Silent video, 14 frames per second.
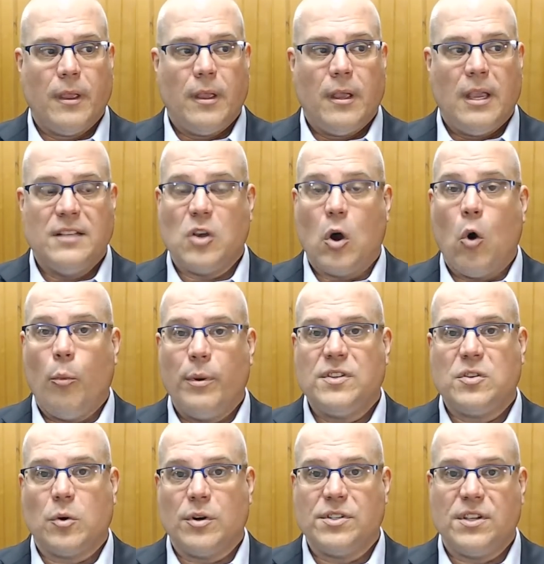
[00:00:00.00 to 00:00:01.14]
It's open
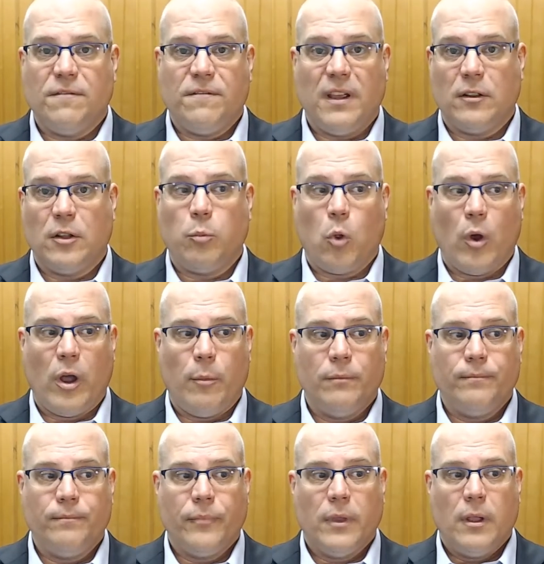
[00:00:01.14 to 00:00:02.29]
source and field deployable.
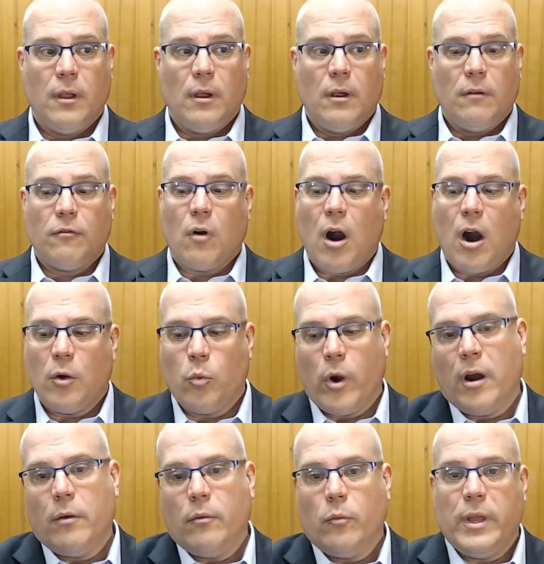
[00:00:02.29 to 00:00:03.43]
For
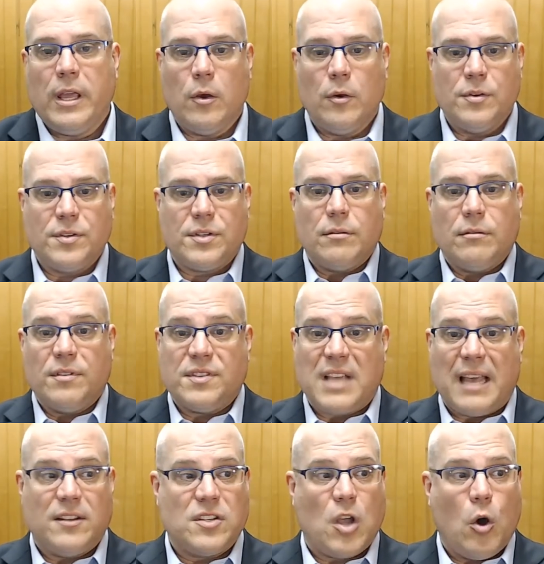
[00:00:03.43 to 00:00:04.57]
hardware, we use the
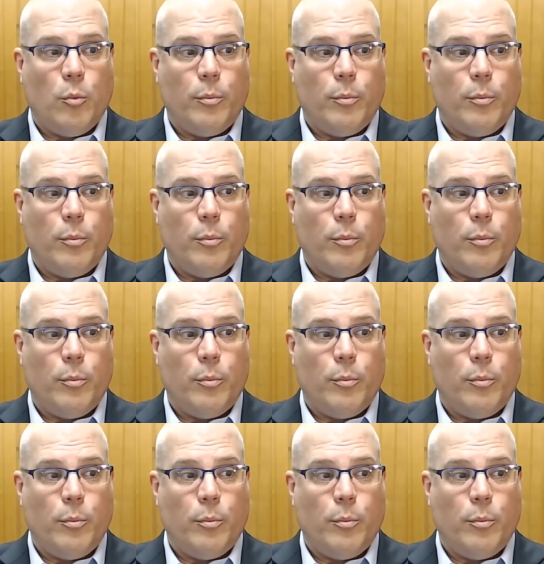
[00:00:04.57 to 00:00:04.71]
xyloscope,